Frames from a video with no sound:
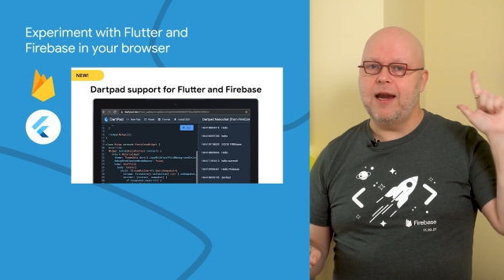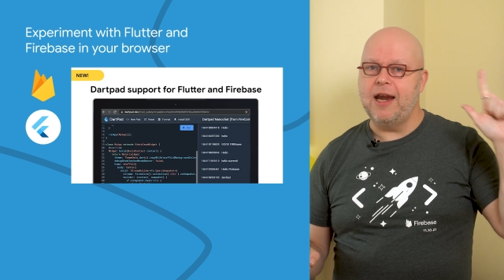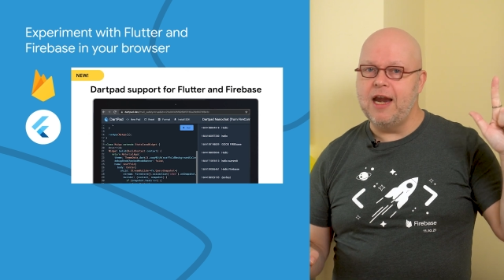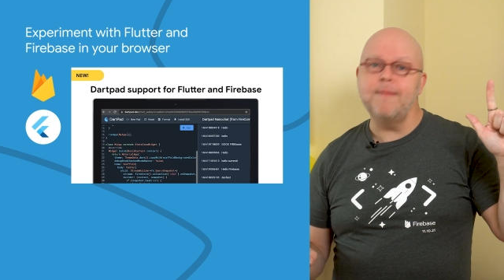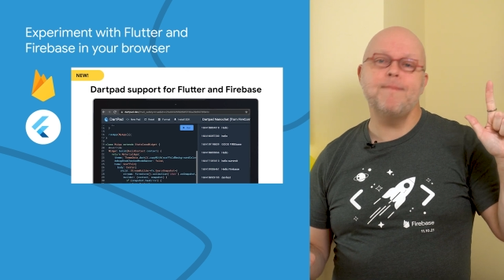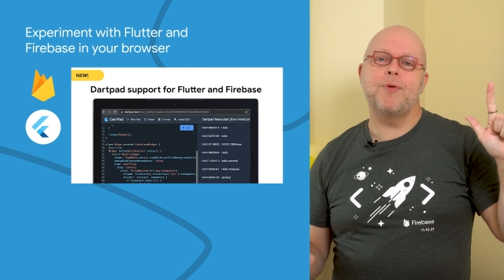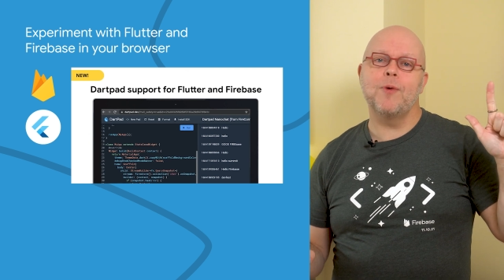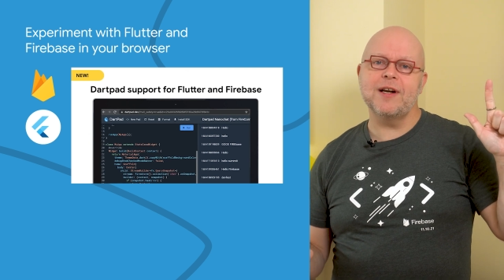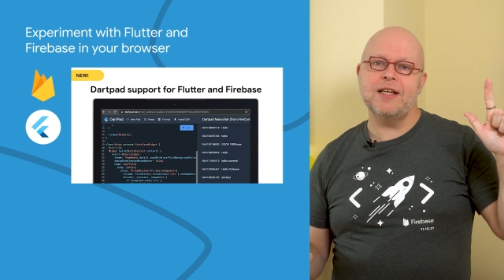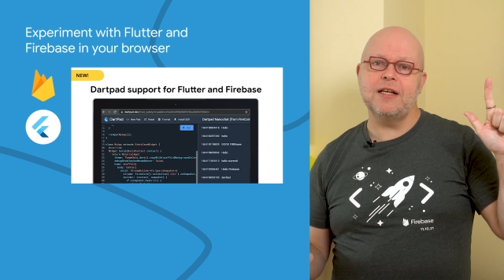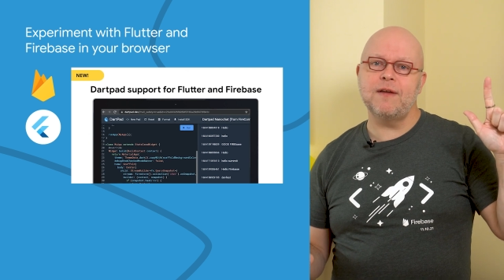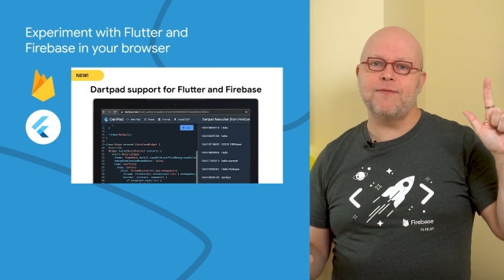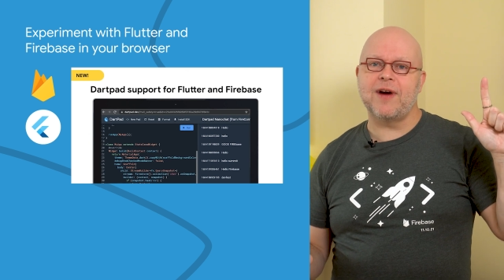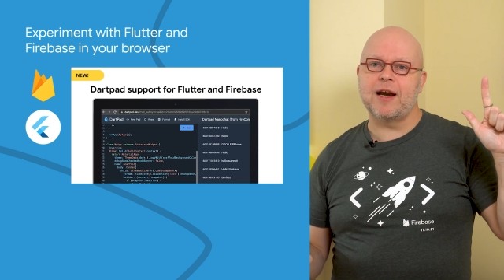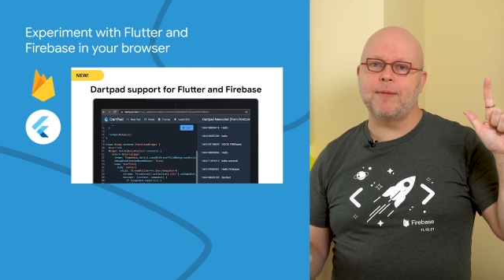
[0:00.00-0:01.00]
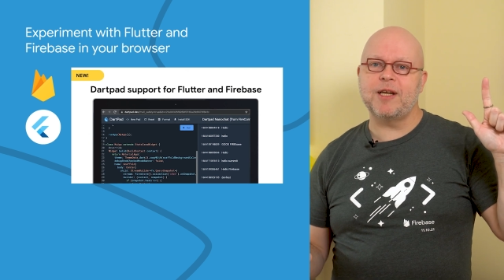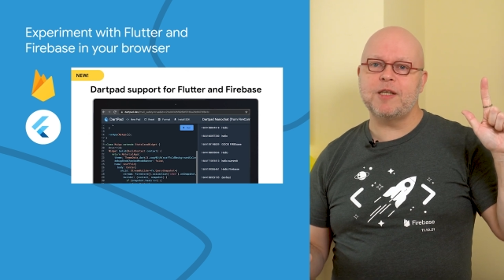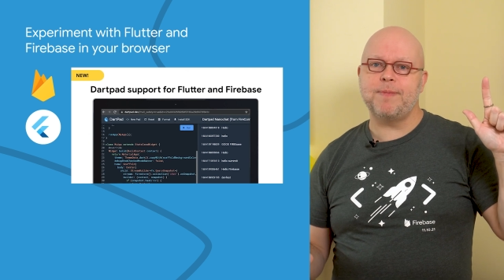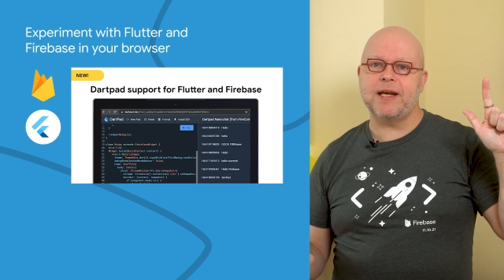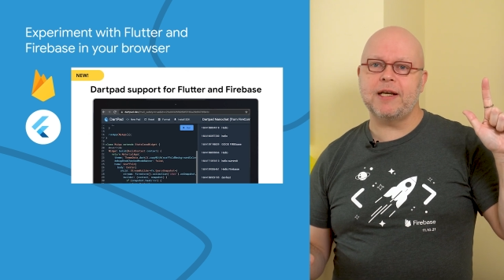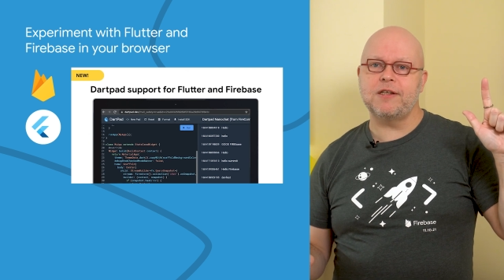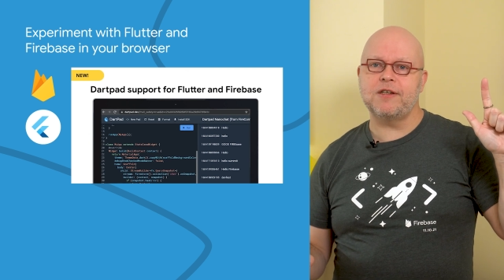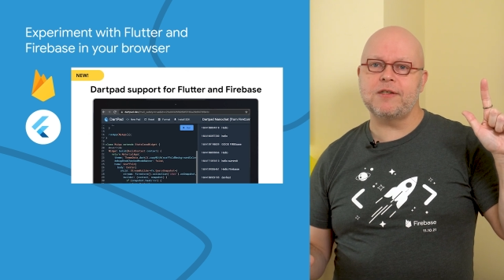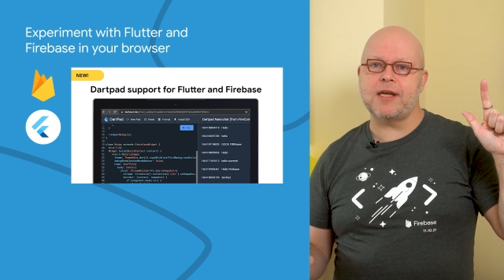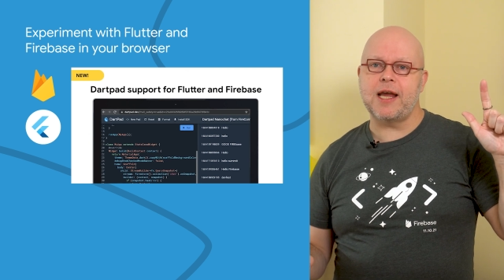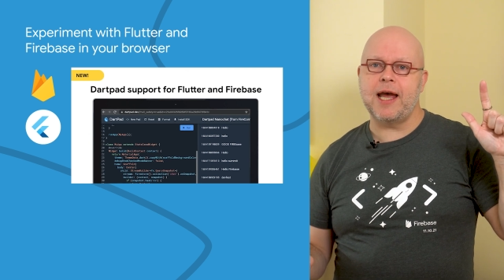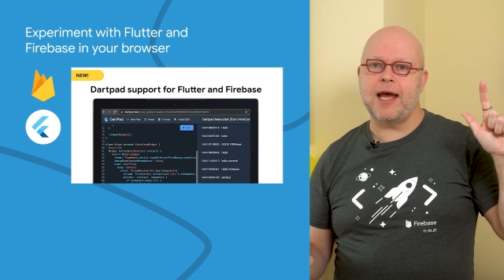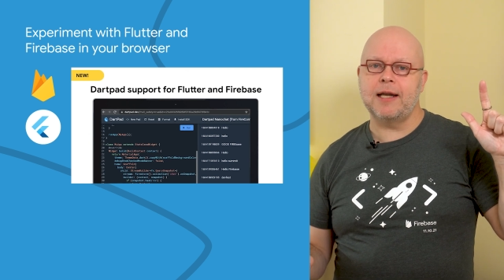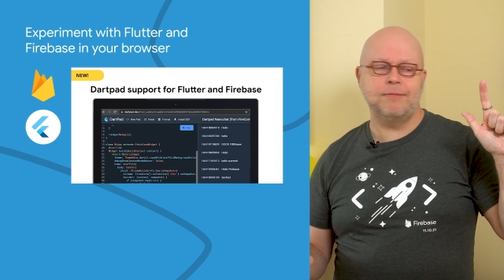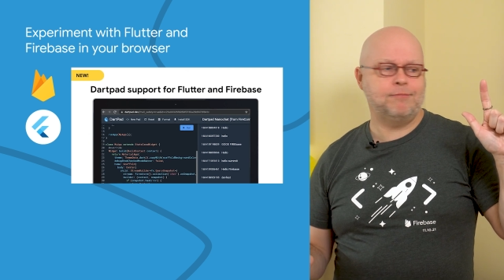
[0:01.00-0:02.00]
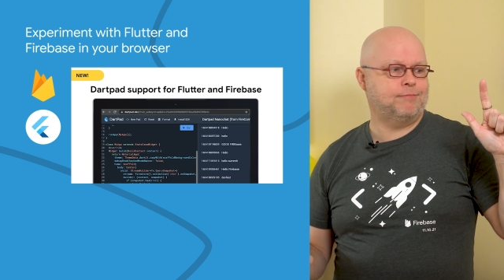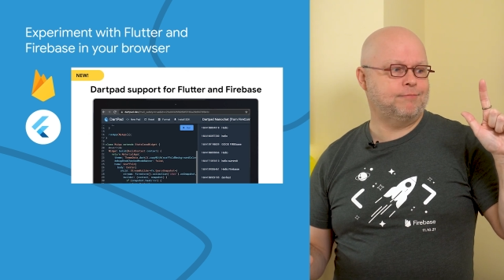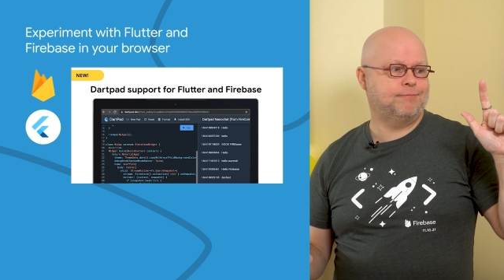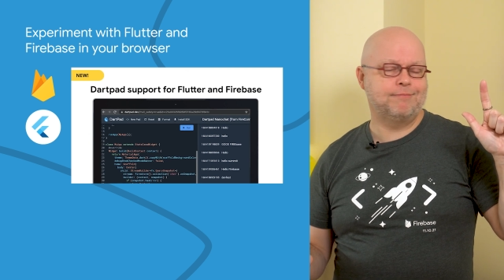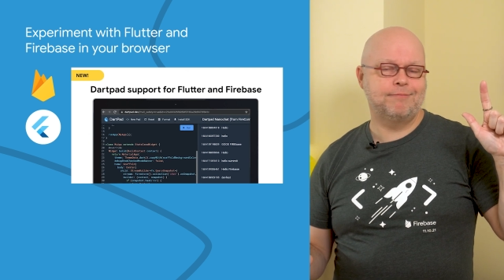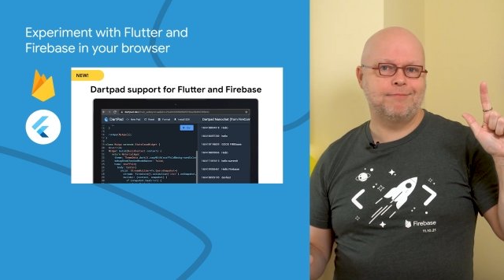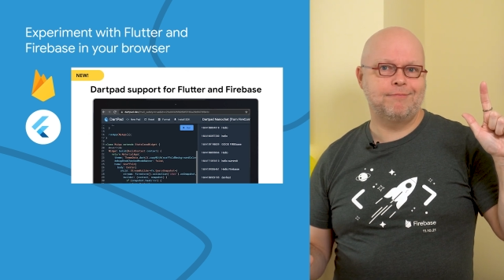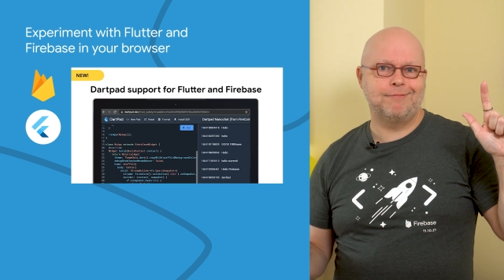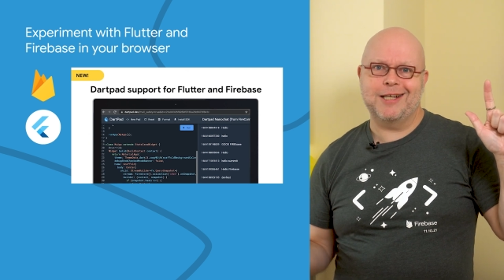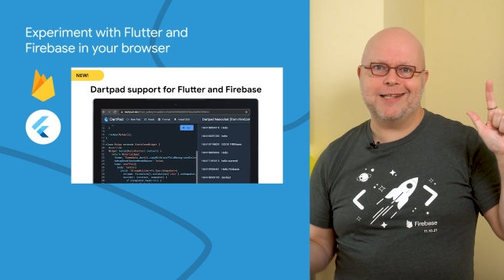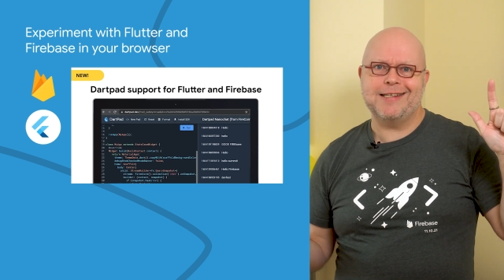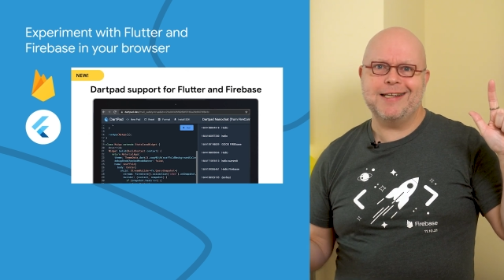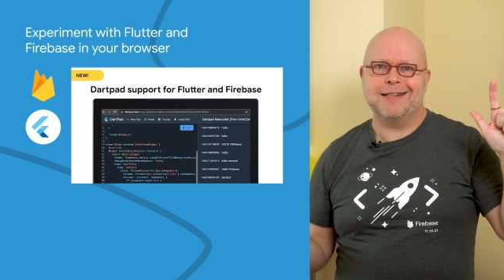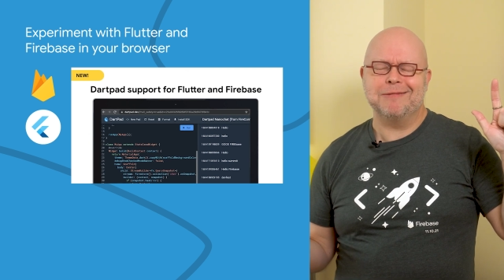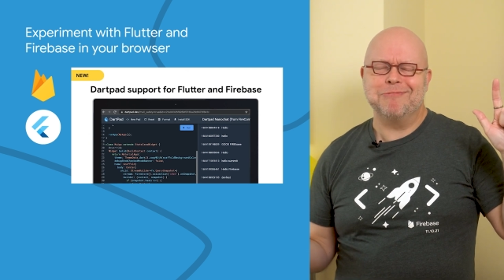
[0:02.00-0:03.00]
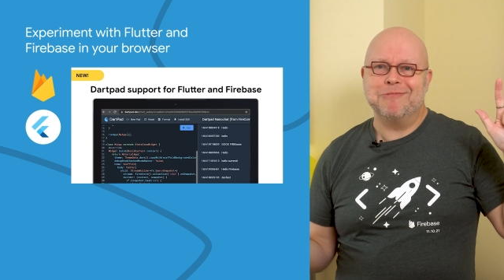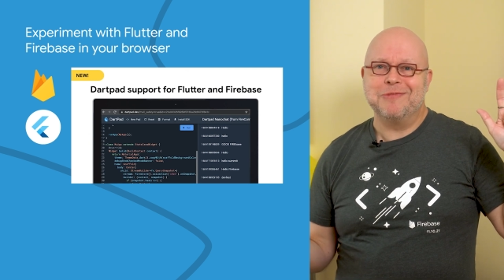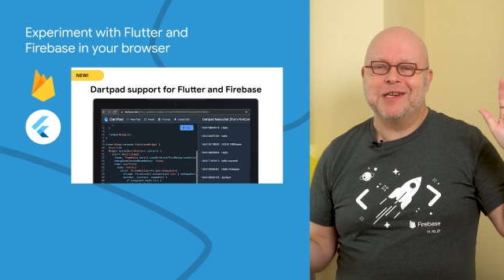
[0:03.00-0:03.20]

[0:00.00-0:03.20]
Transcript: importing the Firebase packages, and that's it.